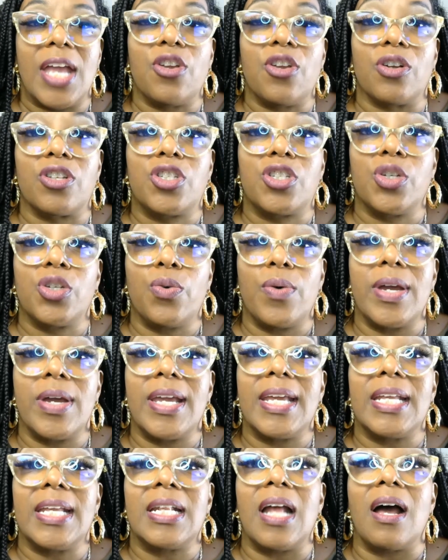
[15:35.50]
and you're
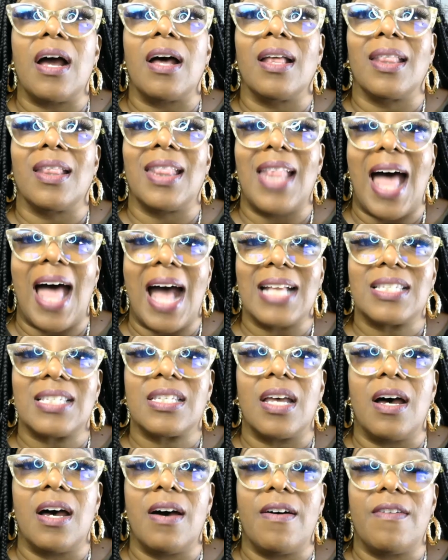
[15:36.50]
doing
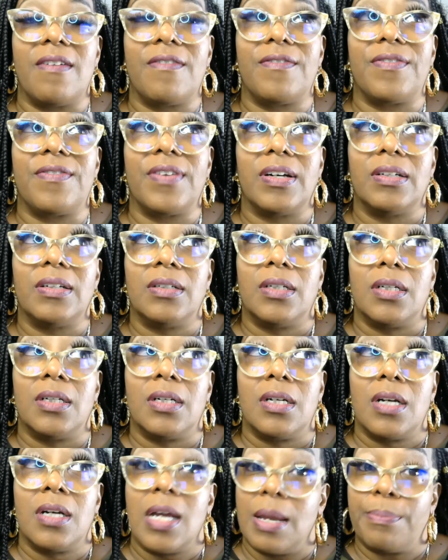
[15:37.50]
lots of
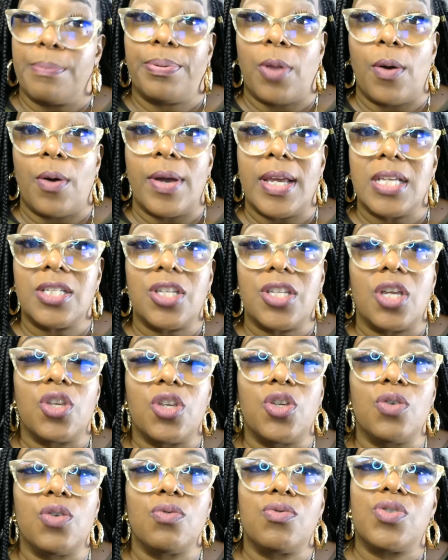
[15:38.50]
employees,
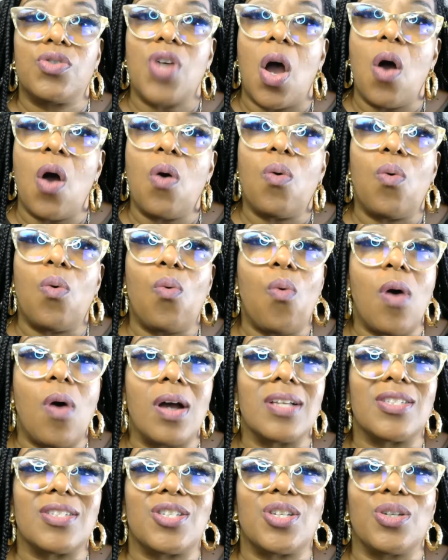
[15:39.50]
you don't
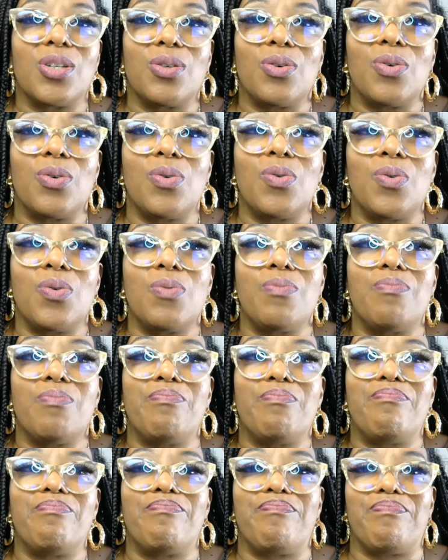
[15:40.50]
want
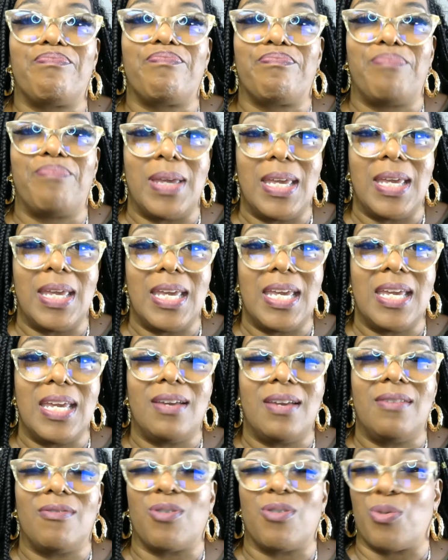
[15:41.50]
to
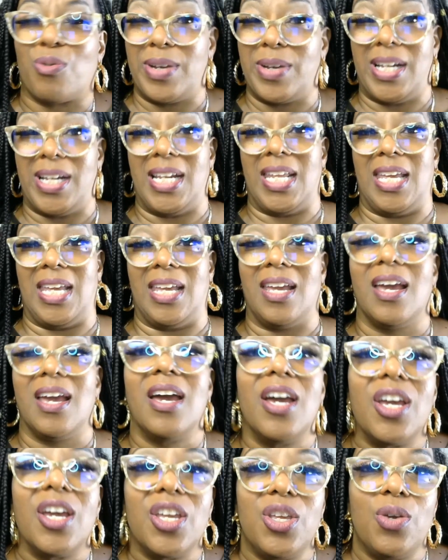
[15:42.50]
be greedy.
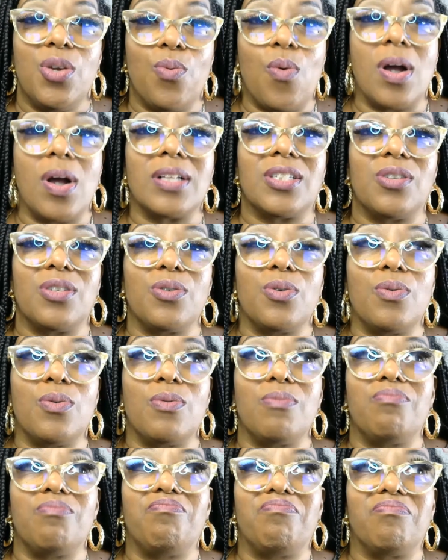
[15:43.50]
You want
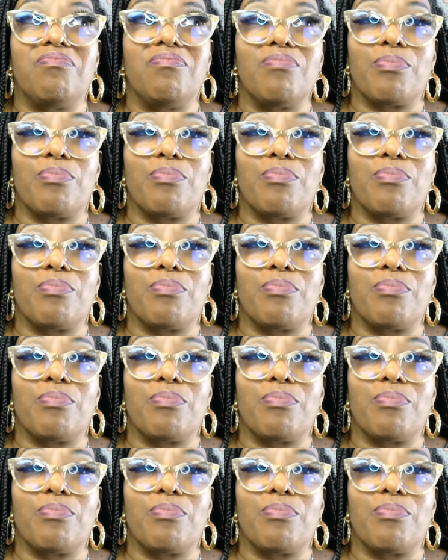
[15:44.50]
to